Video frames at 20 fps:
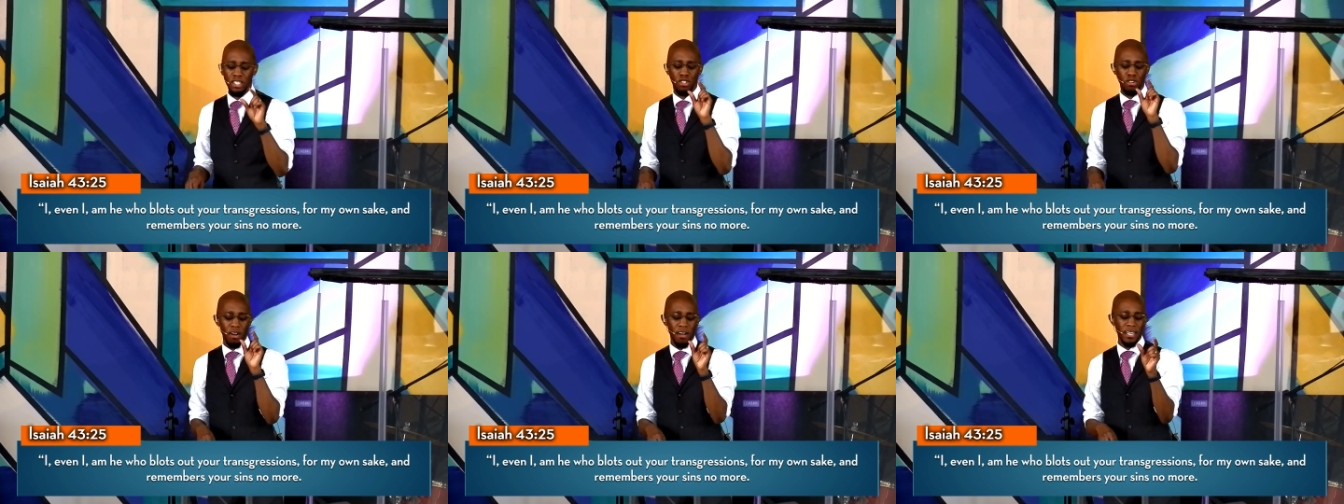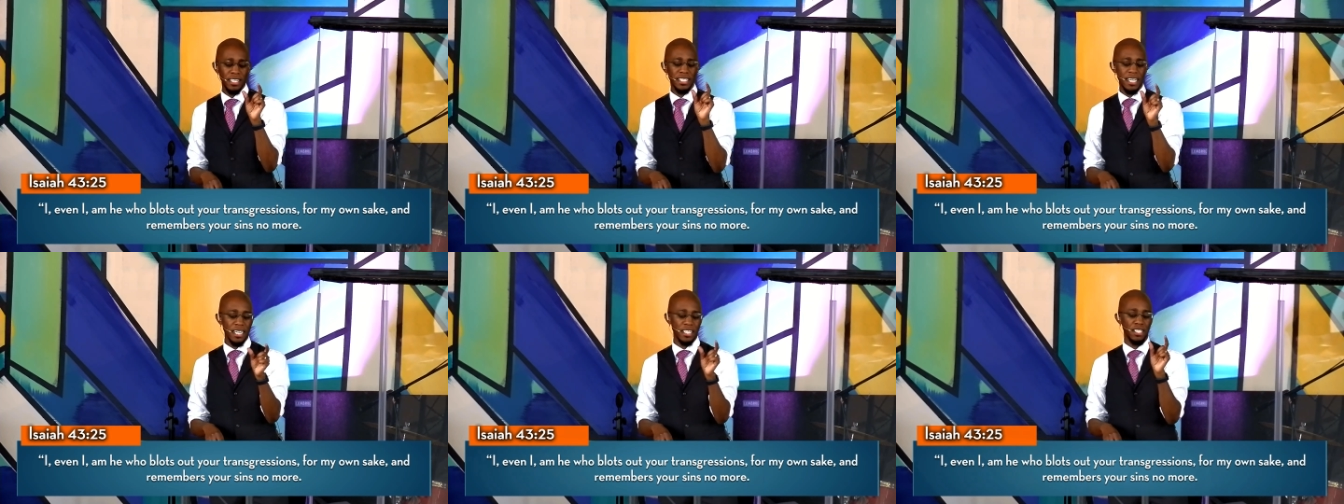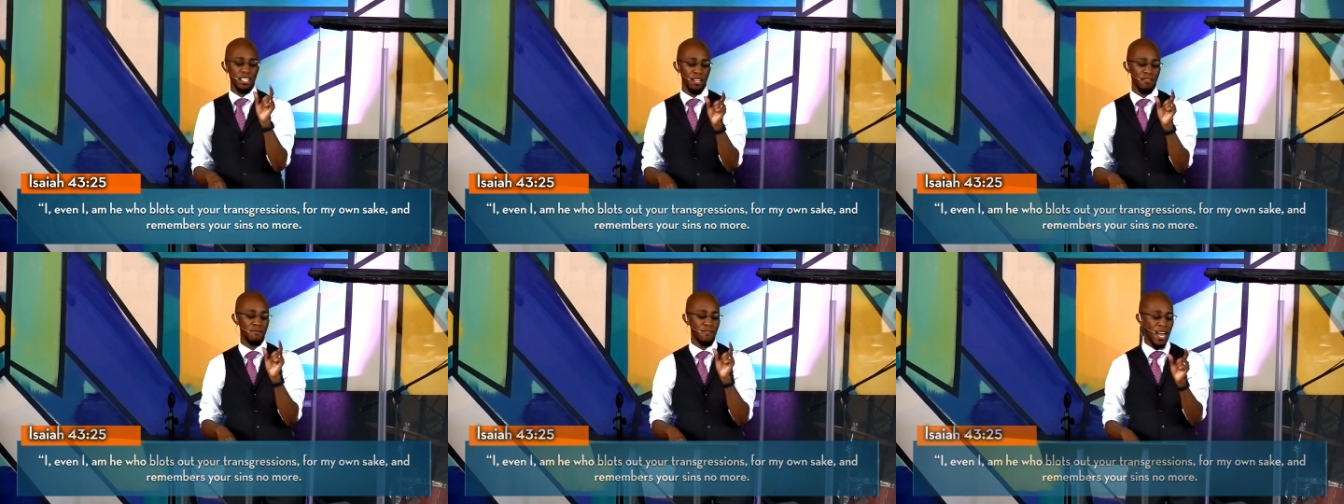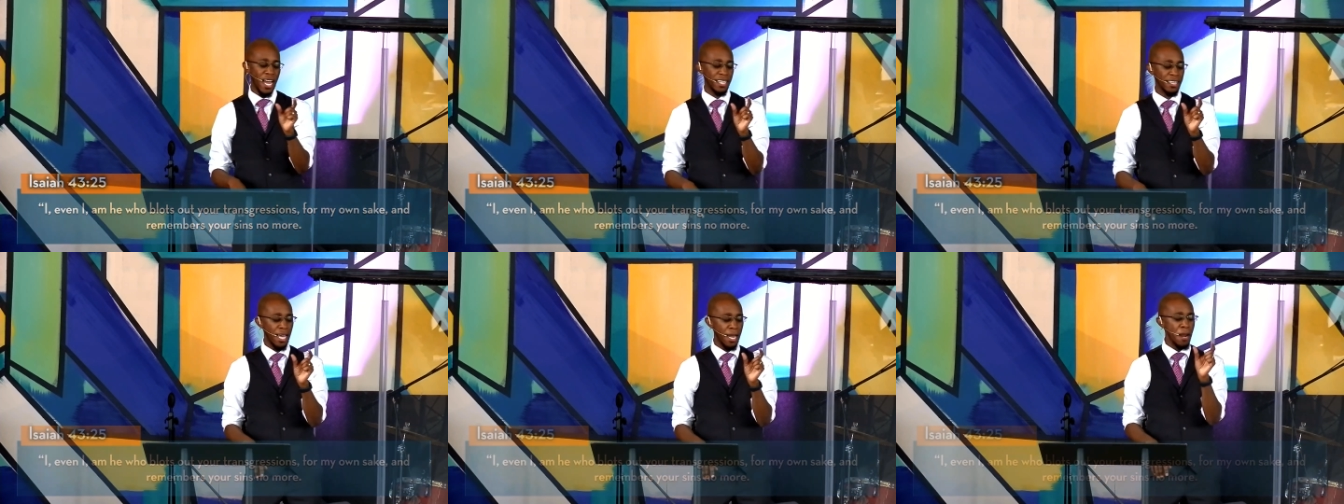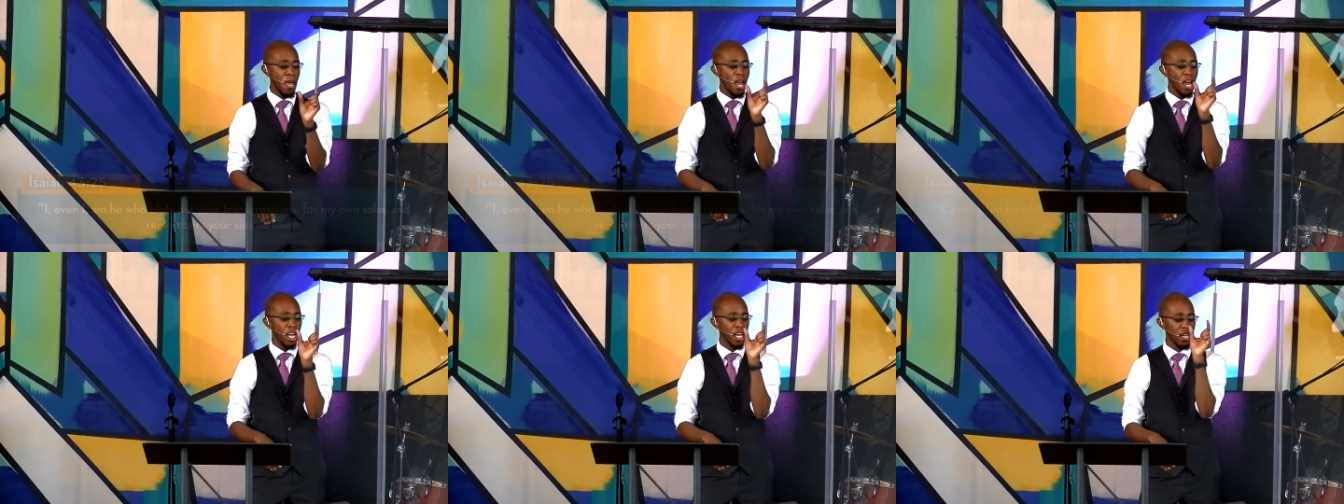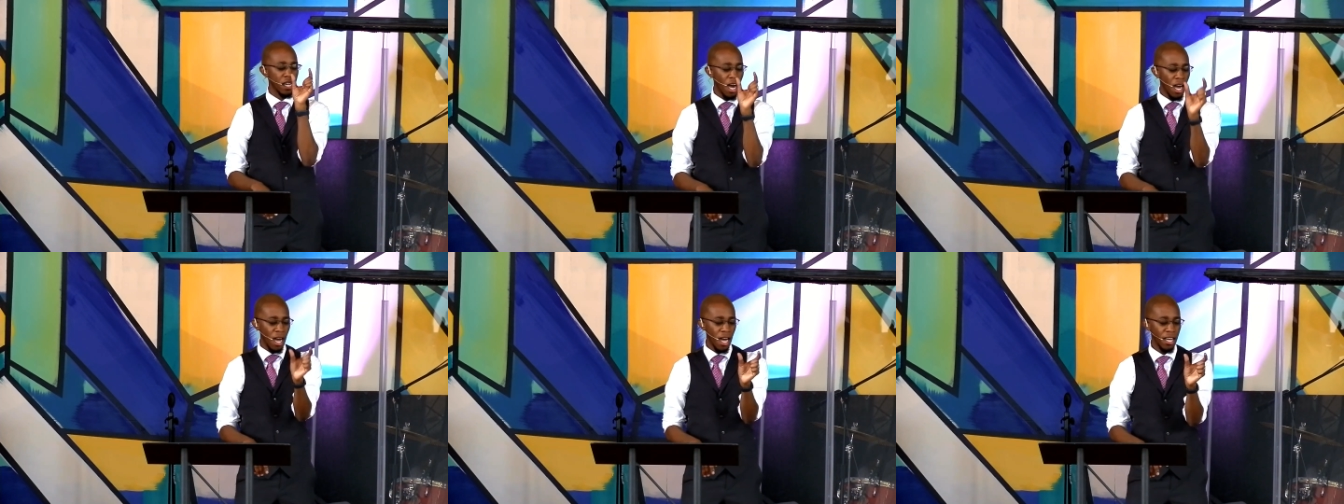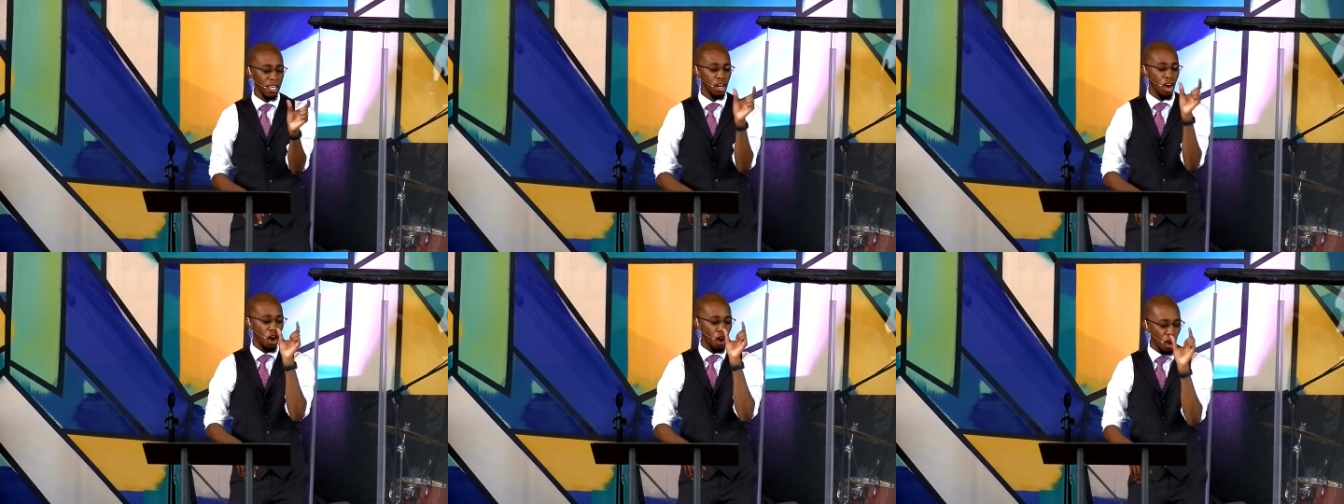is drawing attention to the fact that
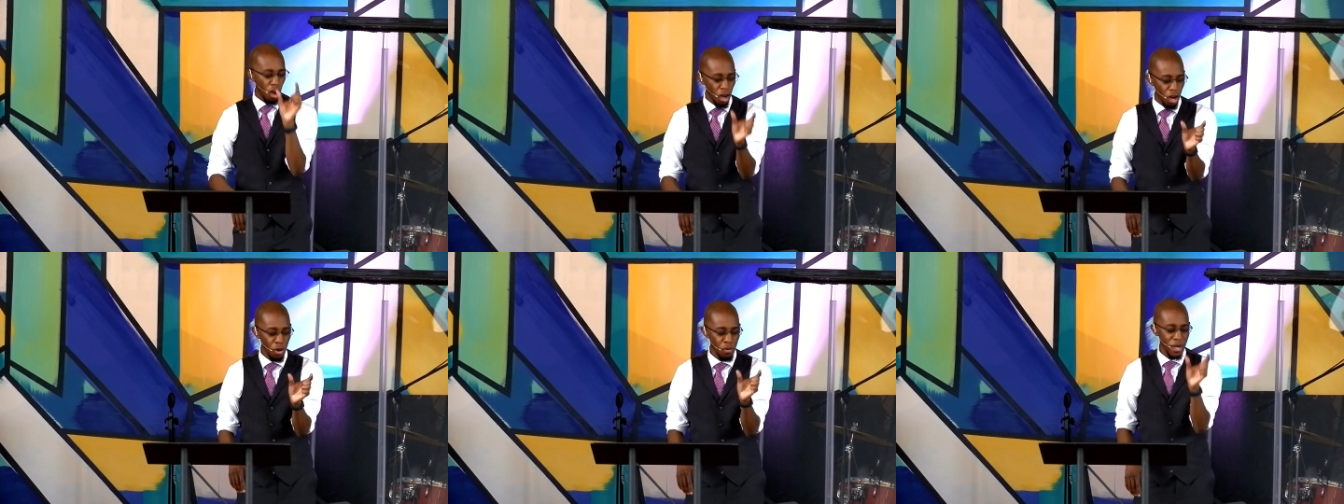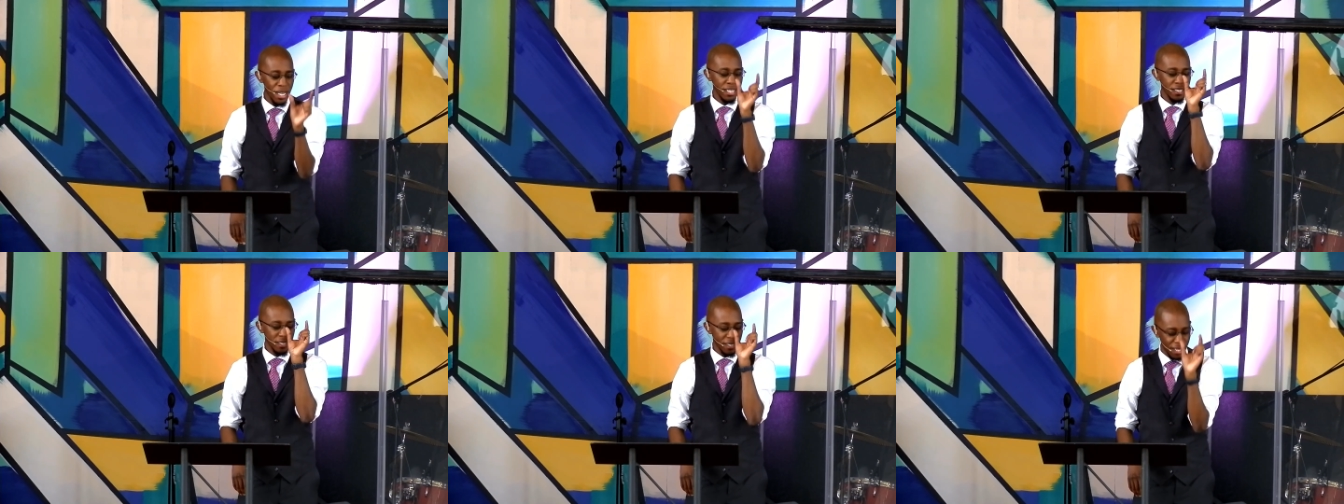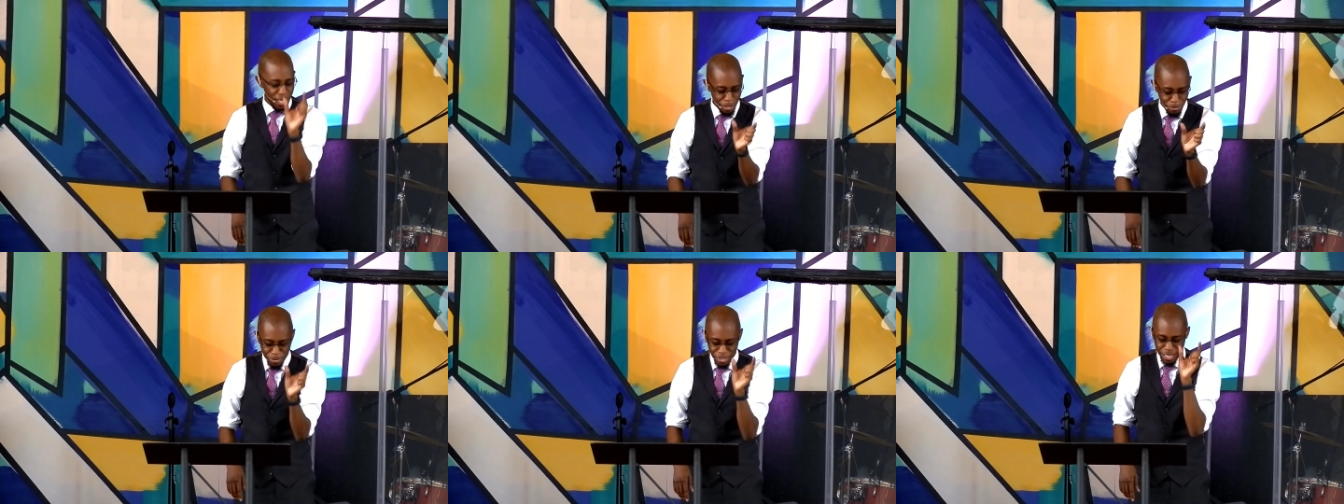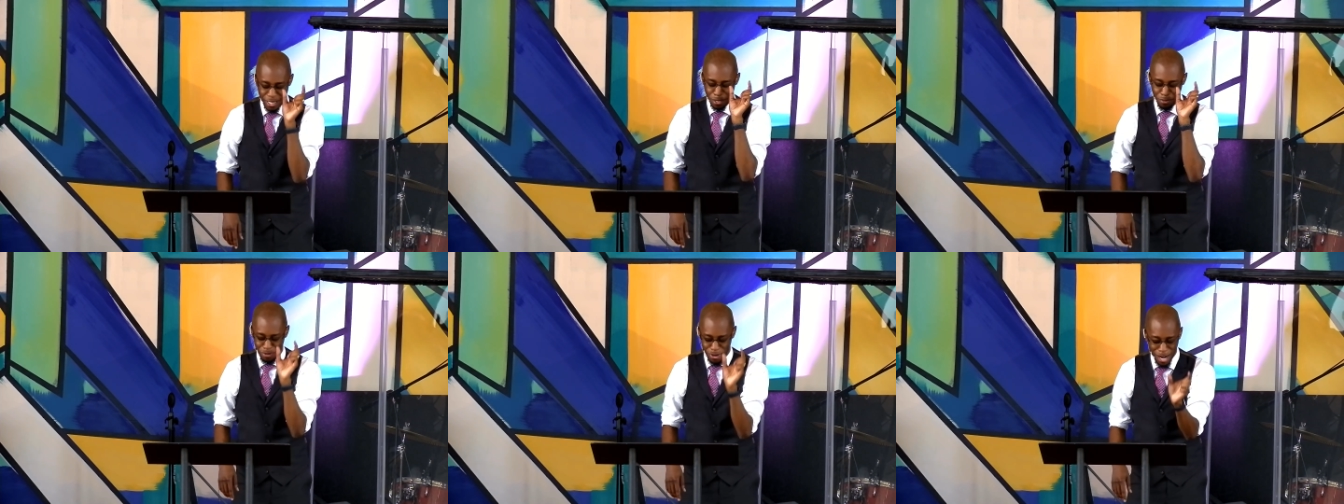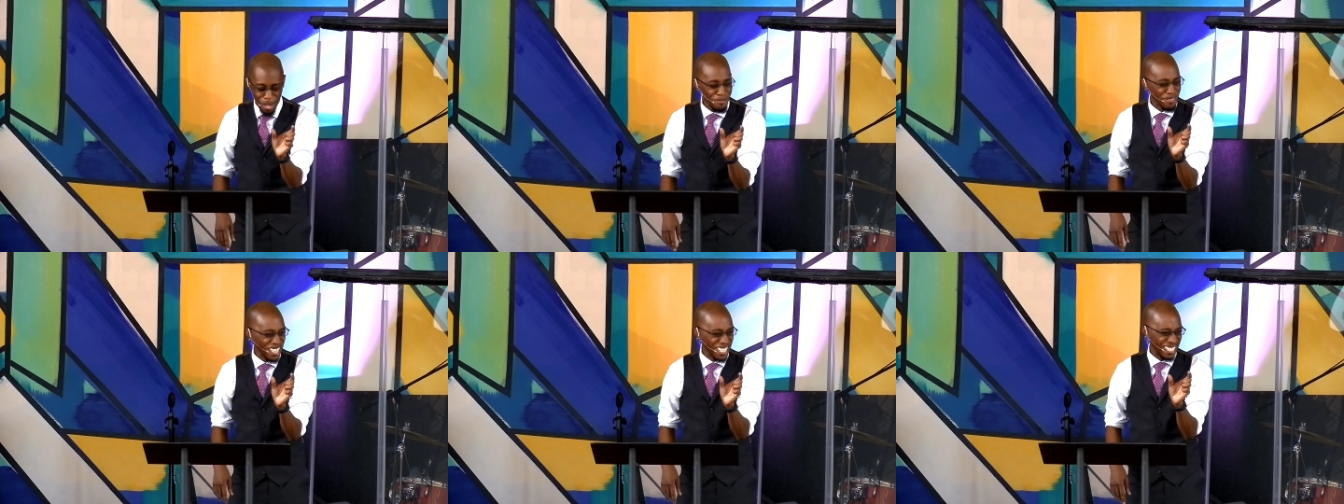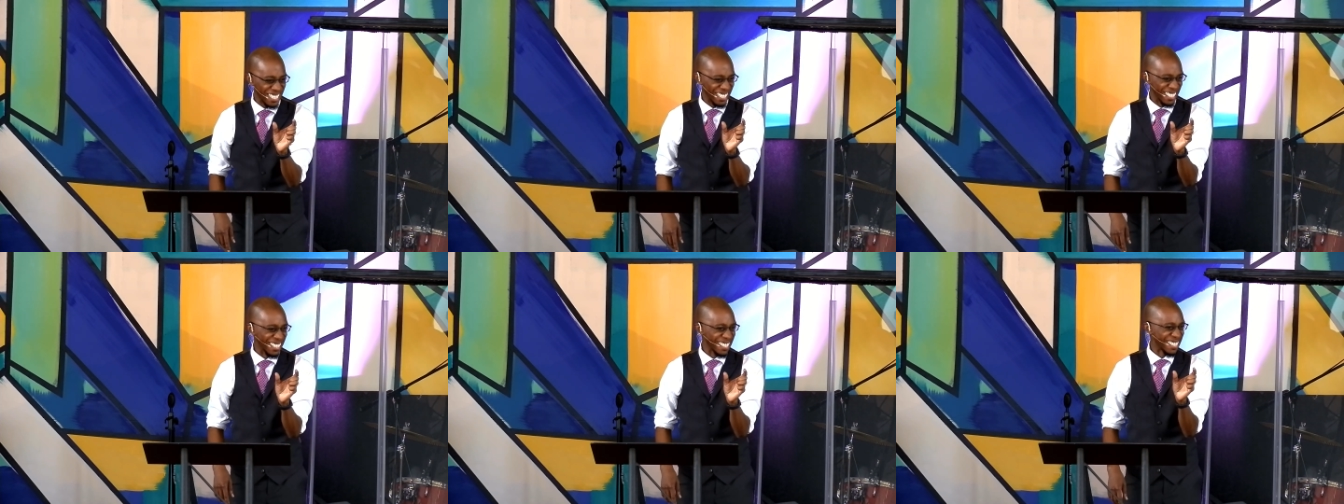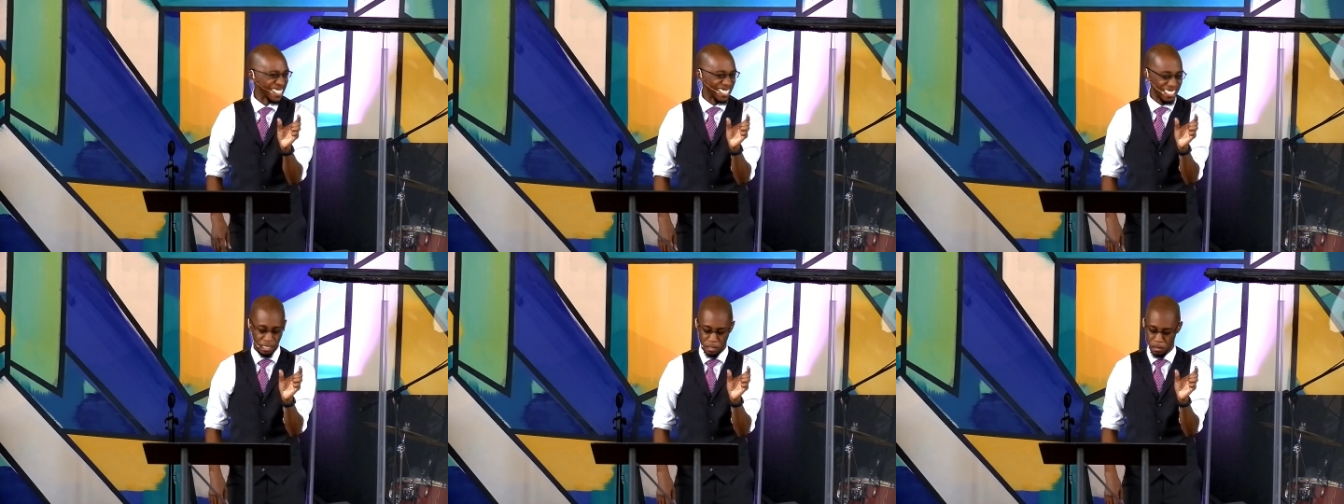God always keeps his promises.